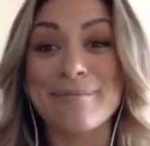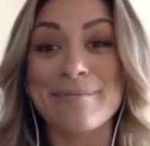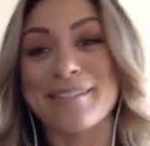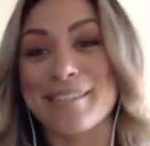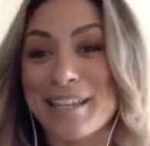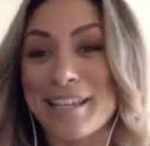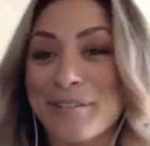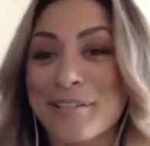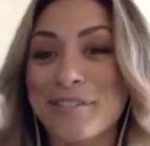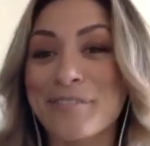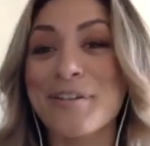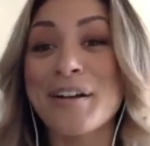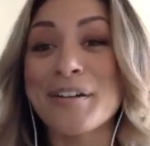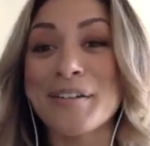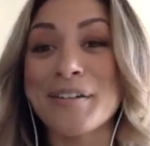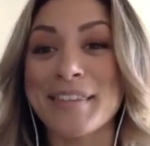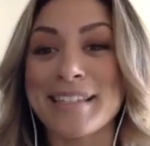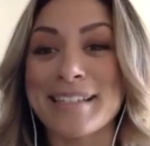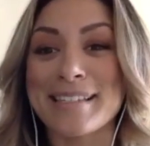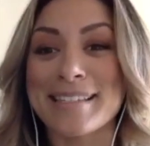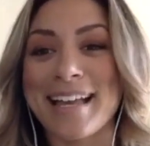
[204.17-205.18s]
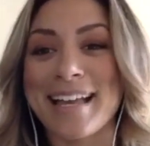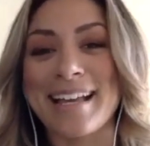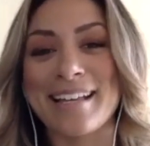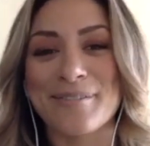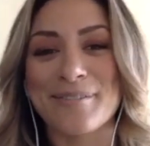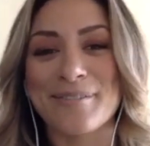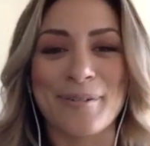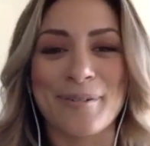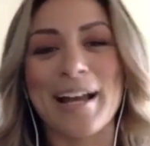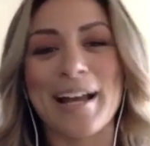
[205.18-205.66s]
I was like, what's wrong with these guys?
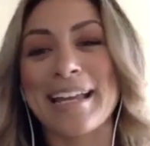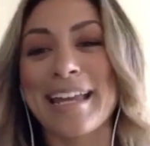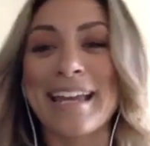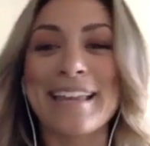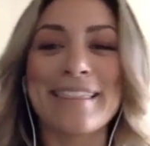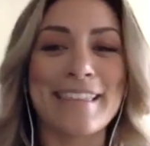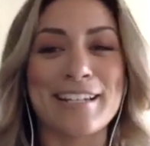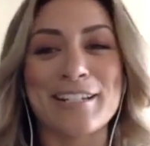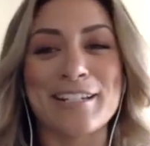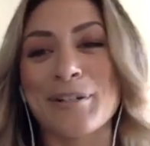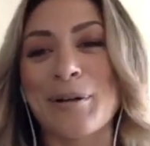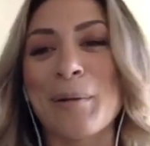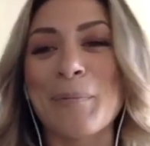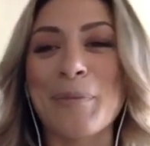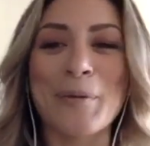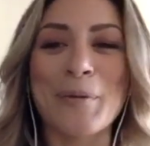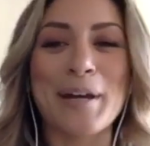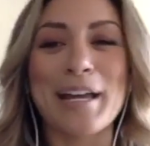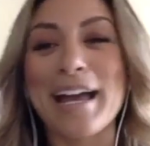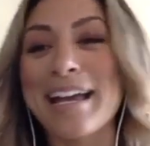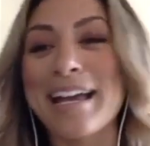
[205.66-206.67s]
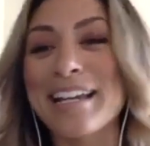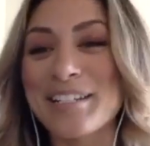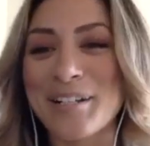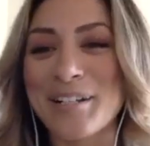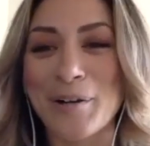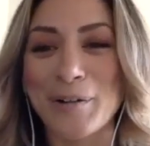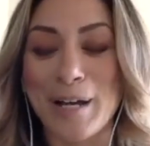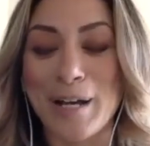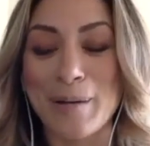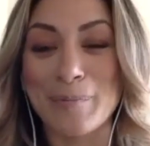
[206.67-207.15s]
Well, why can't they show up the way I
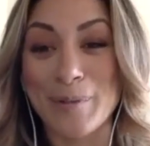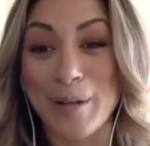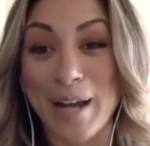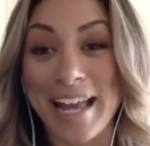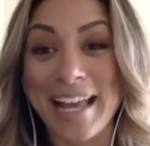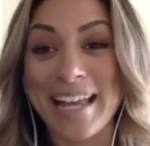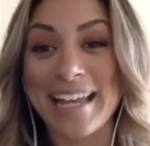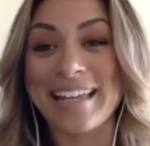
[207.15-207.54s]
show up, right?